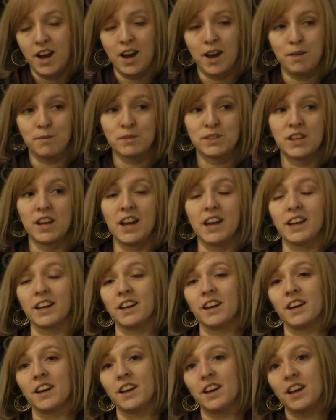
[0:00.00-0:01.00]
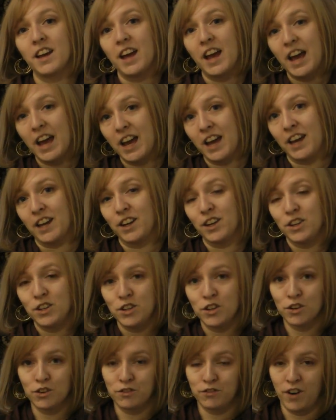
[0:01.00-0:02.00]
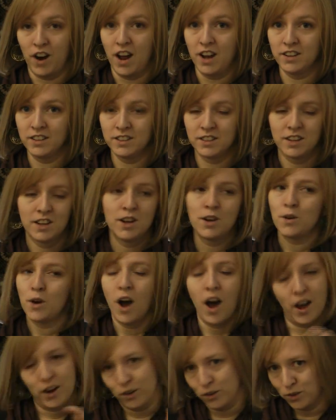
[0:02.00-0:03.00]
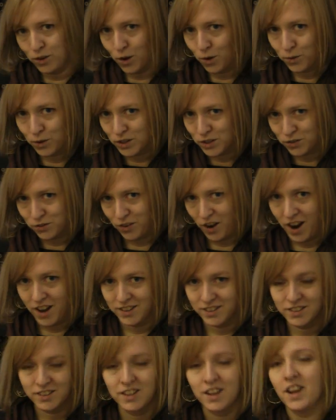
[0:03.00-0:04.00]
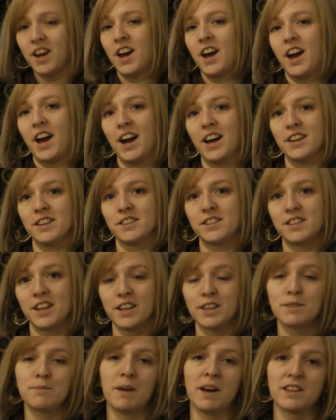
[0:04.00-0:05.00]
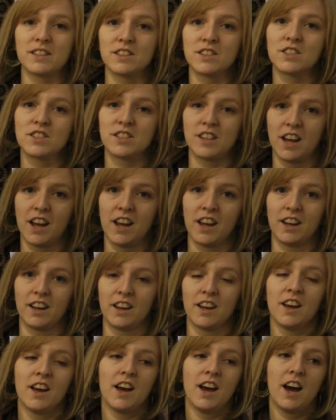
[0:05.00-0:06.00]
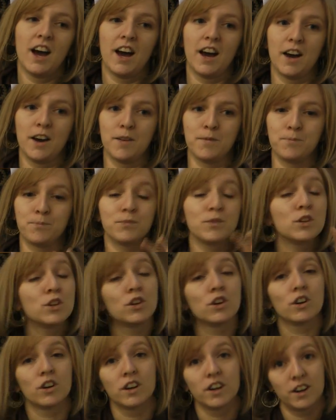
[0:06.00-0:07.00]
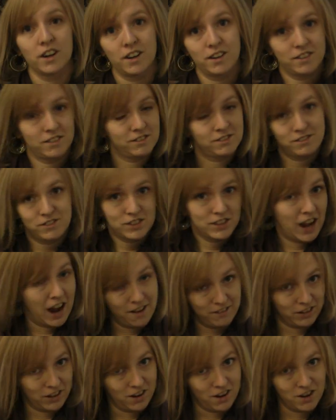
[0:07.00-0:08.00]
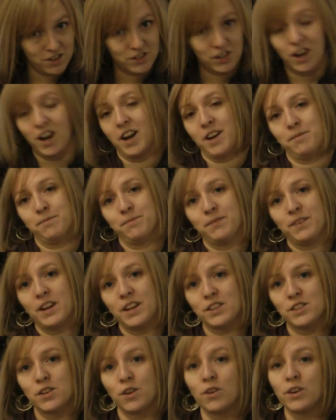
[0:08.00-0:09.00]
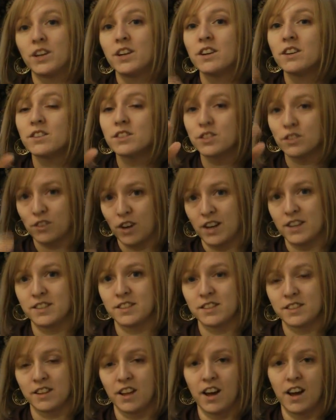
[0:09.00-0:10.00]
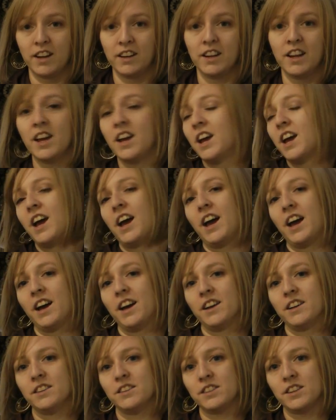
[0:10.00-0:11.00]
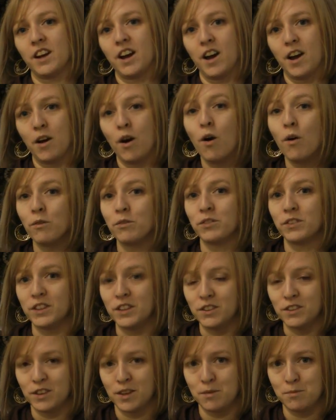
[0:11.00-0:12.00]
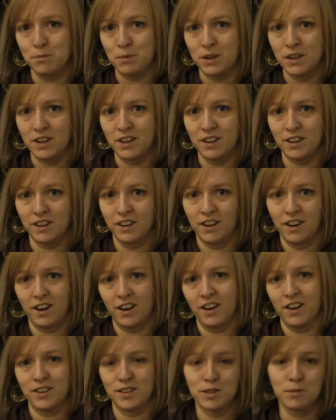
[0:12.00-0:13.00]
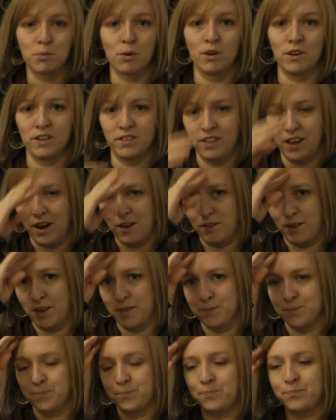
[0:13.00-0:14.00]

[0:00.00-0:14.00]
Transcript: um, saying, "Hey, your friend, I don't know which friend, has sent a message saying um, your having a hard time. And so here's the crisis line, and uh, hopefully you can be uh, supported that way.